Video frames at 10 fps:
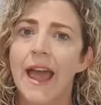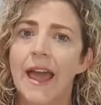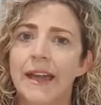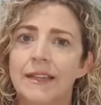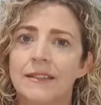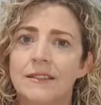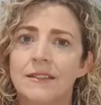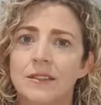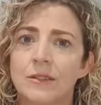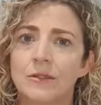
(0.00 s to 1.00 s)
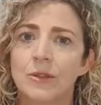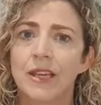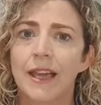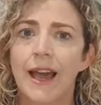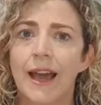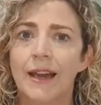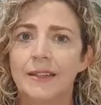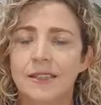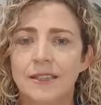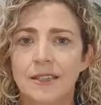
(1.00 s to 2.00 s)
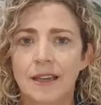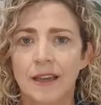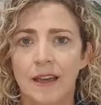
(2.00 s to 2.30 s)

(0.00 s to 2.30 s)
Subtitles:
and looking at